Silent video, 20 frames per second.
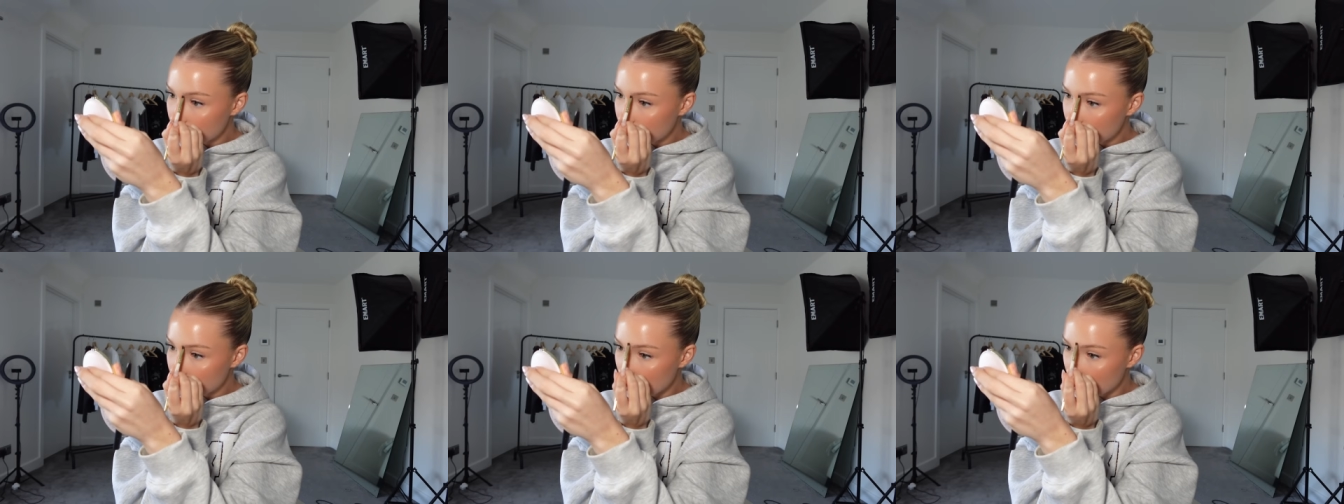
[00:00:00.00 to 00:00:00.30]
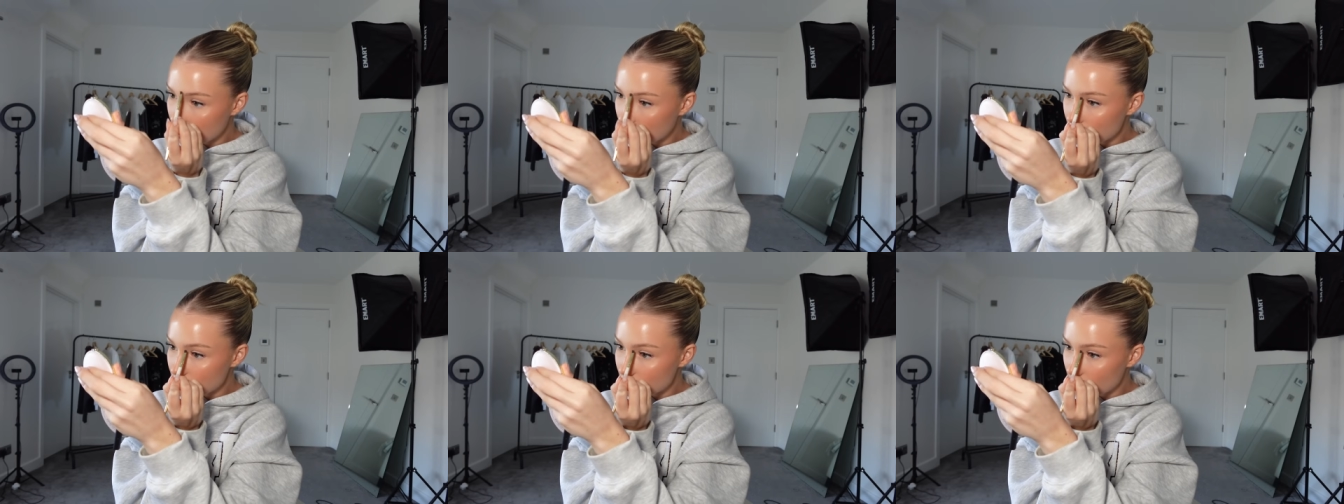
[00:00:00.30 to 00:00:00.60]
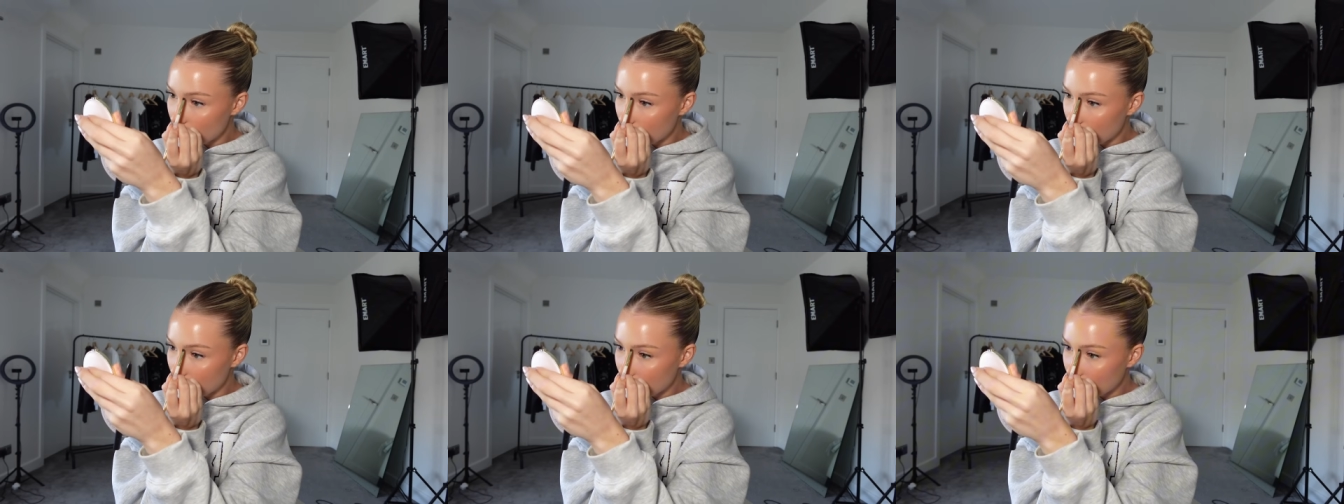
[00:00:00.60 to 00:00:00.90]
didn't do
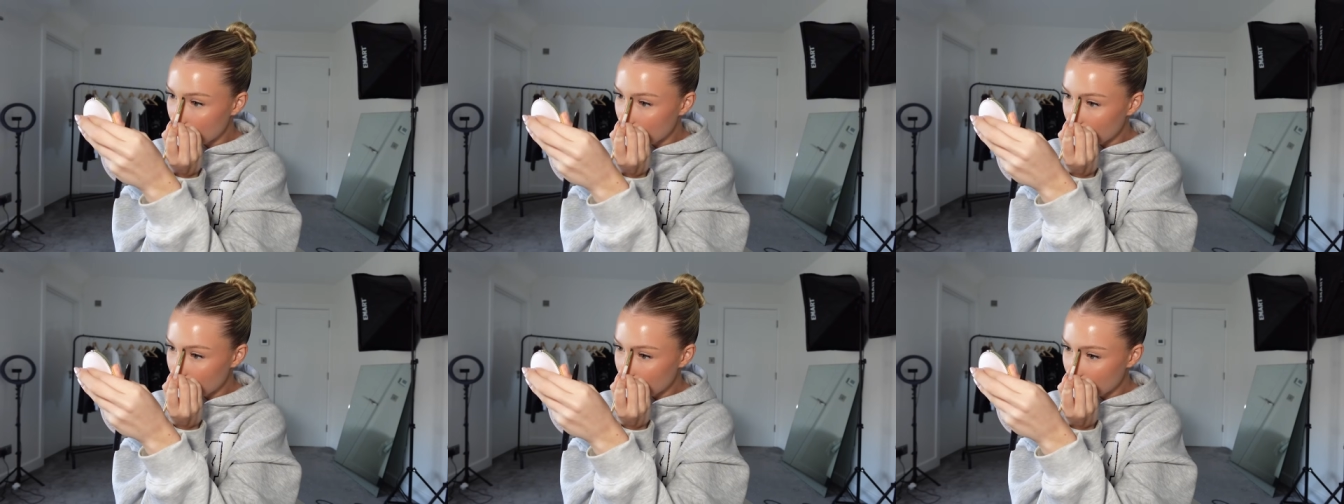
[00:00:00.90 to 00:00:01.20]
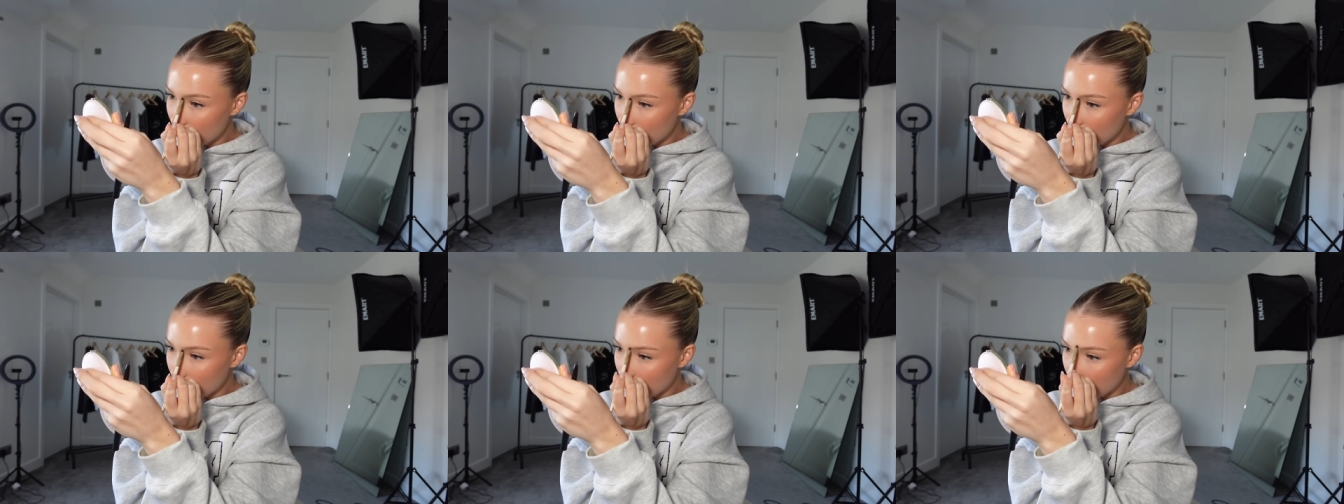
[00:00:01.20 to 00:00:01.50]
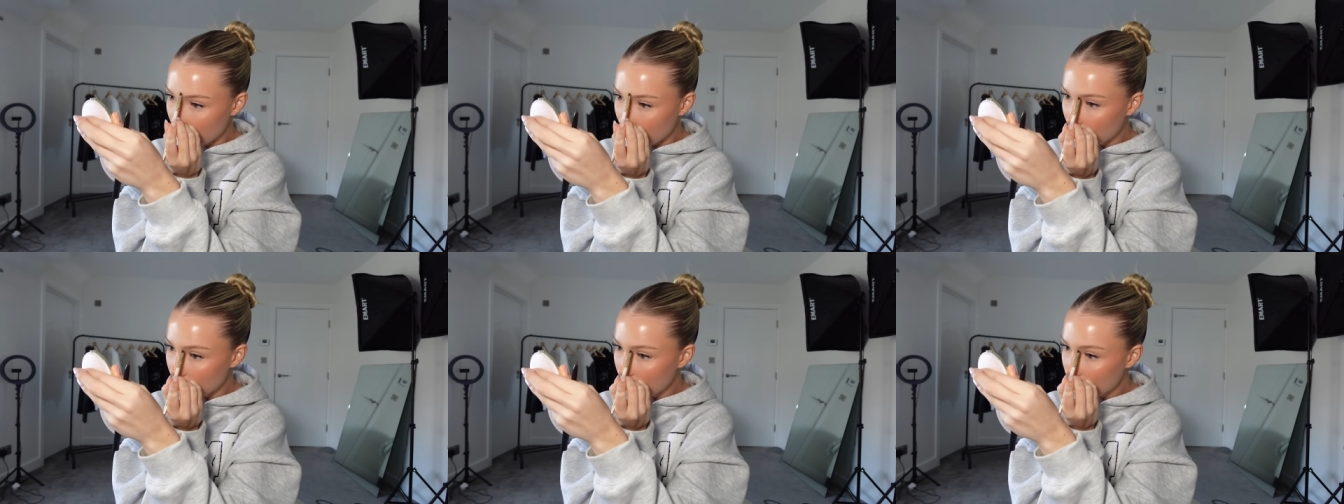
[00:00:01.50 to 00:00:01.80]
anything for me, you know?
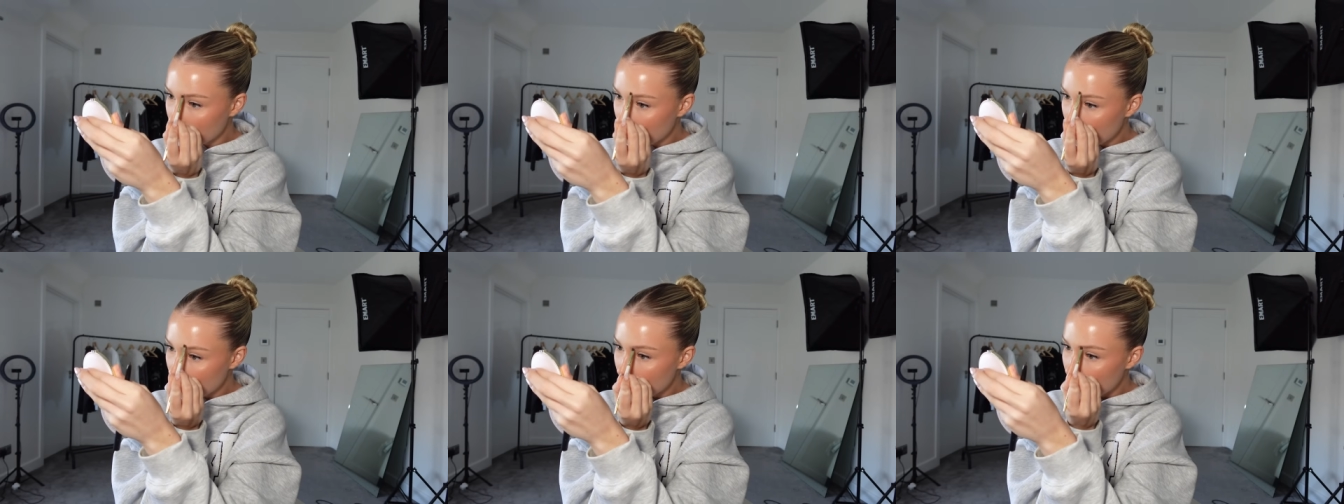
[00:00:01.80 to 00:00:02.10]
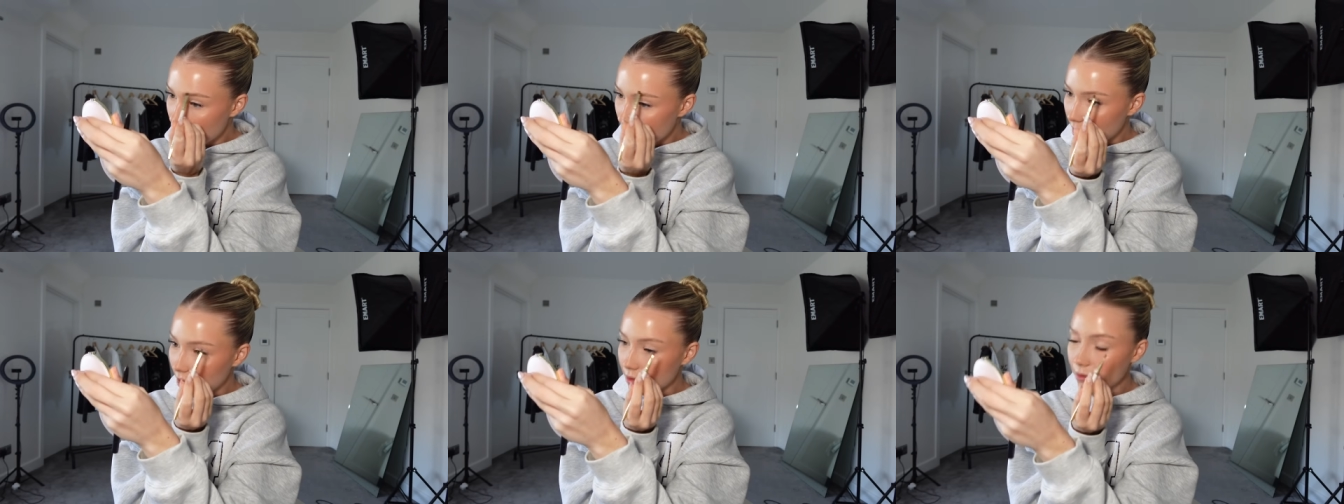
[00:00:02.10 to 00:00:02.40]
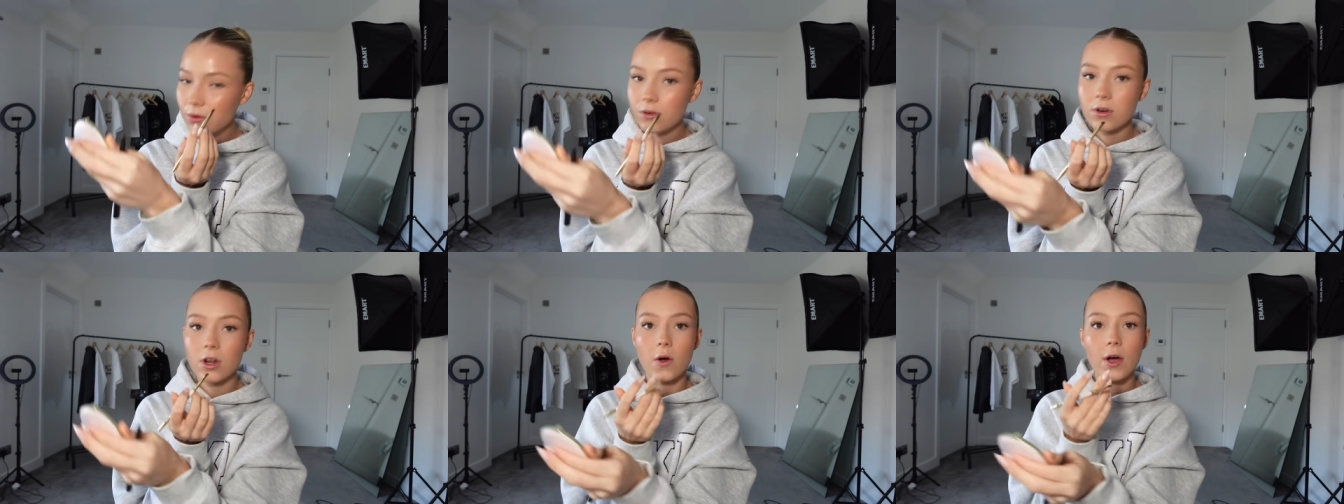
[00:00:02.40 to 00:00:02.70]
And I
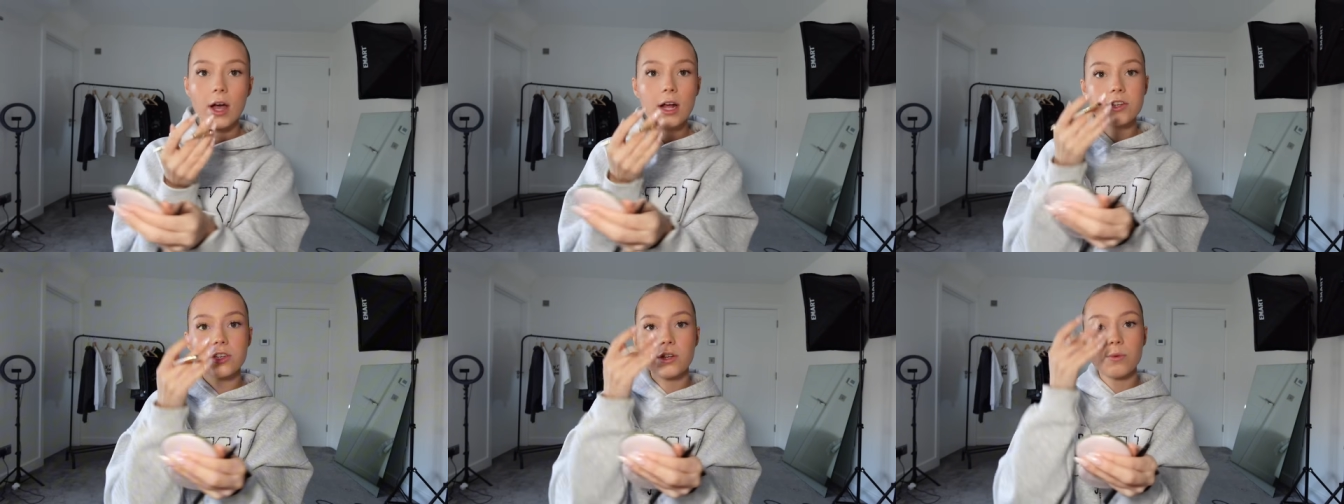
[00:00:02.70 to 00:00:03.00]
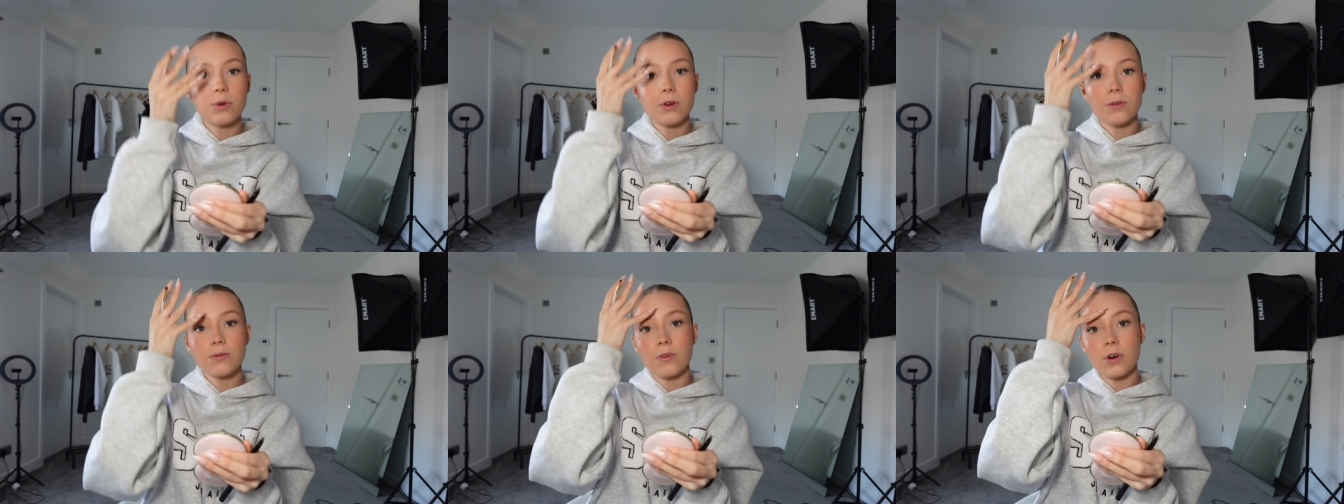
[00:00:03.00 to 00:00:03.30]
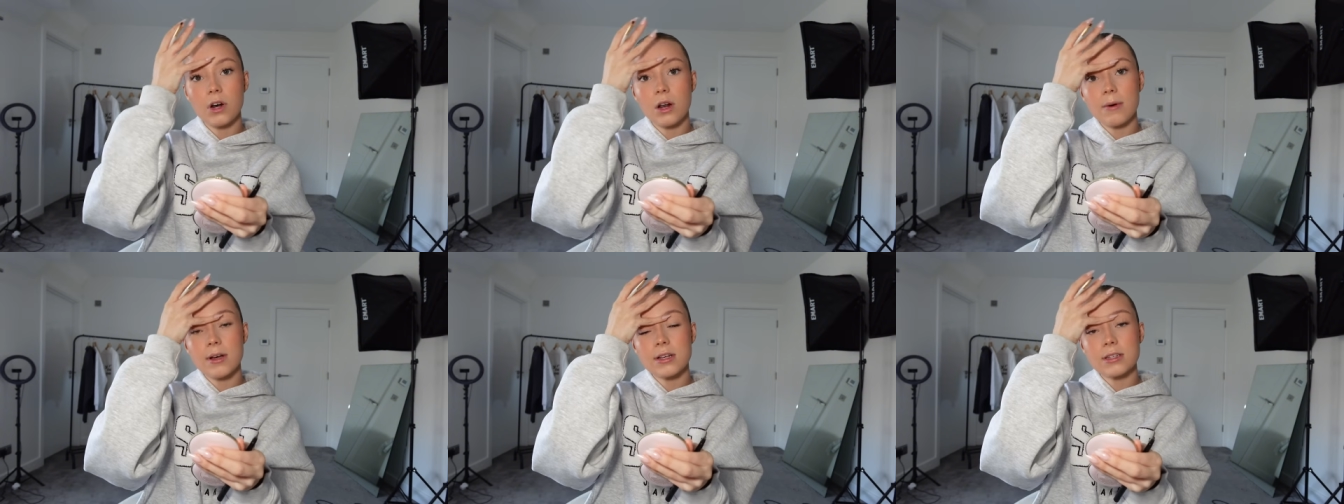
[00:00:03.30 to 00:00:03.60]
thought, no, I actually wouldn't
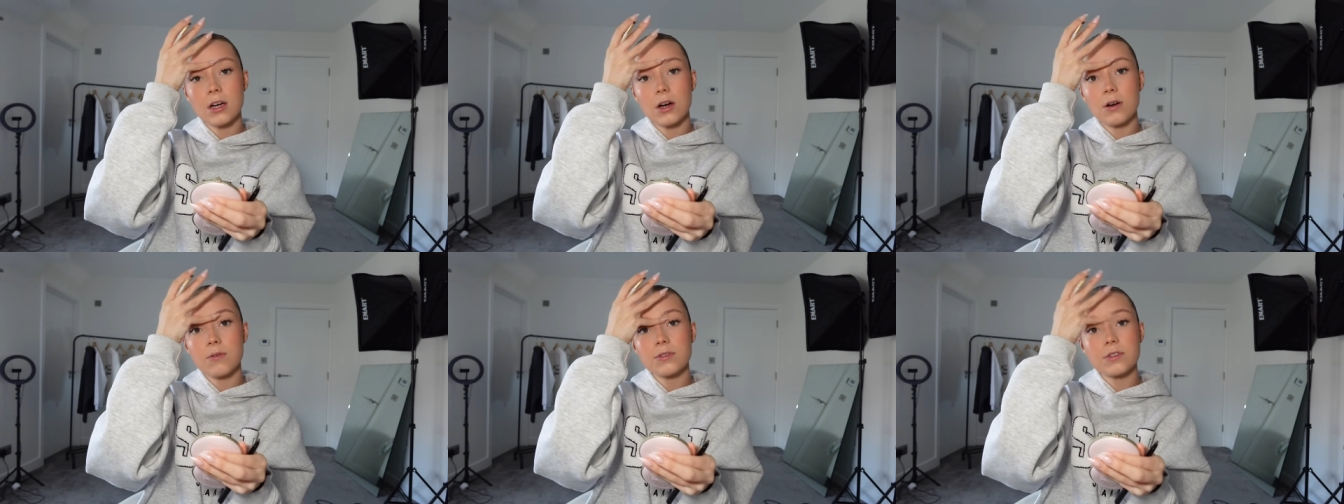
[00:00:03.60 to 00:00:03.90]
follow myself.